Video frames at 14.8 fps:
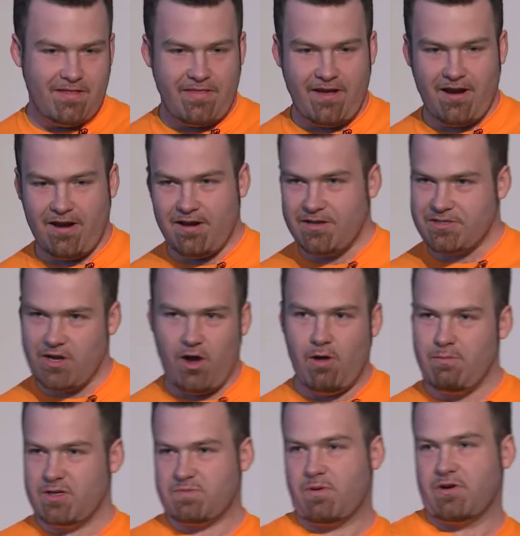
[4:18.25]
There's a
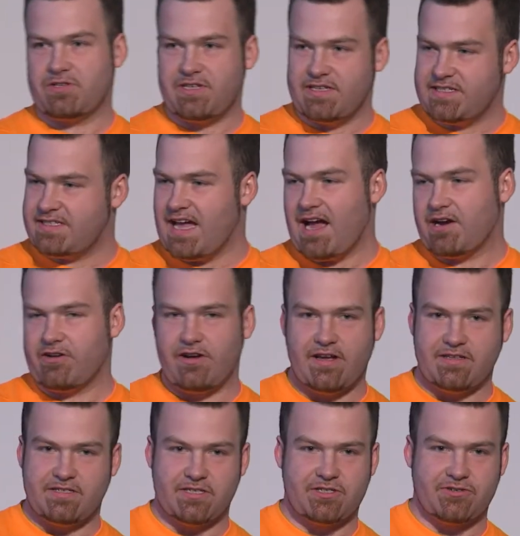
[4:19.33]
homeless person staggering
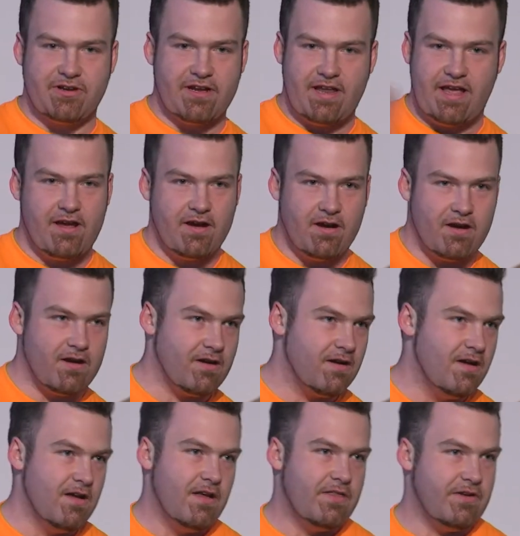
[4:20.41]
into the street here.